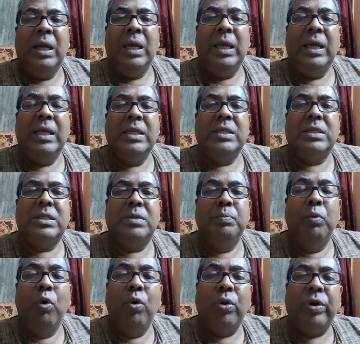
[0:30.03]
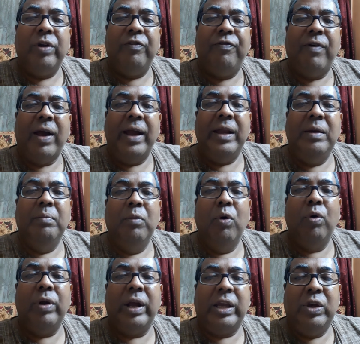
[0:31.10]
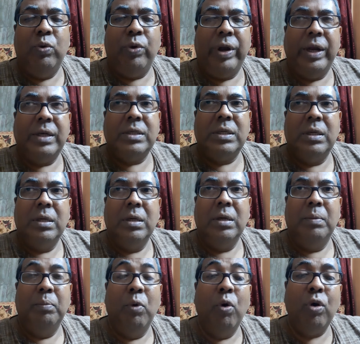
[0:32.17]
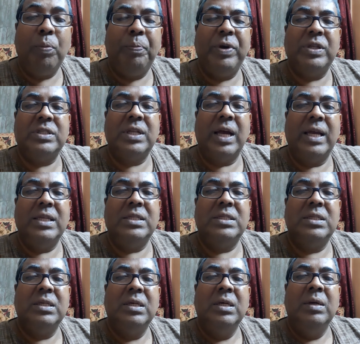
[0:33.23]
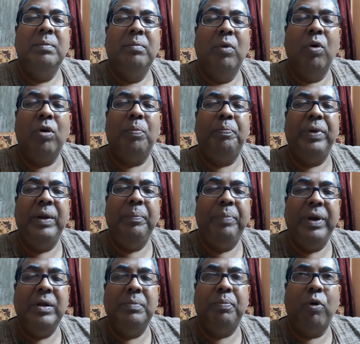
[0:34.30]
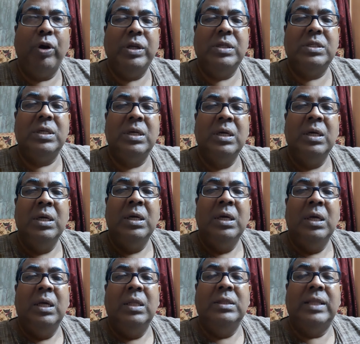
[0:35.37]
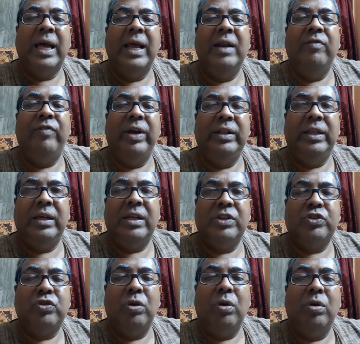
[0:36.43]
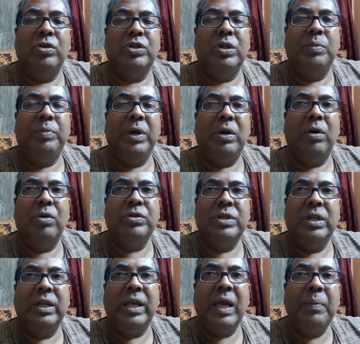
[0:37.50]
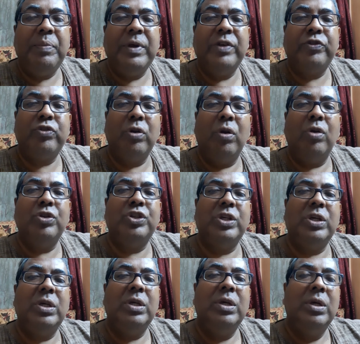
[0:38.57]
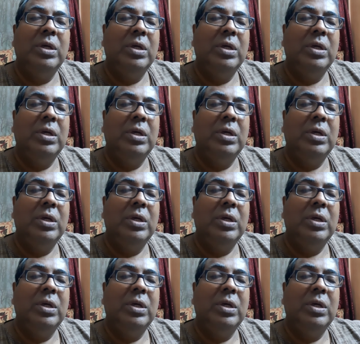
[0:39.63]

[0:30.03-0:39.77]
is more refined, more accurate, more precise, more pinpoint than Vedic astrology, because in KP astrology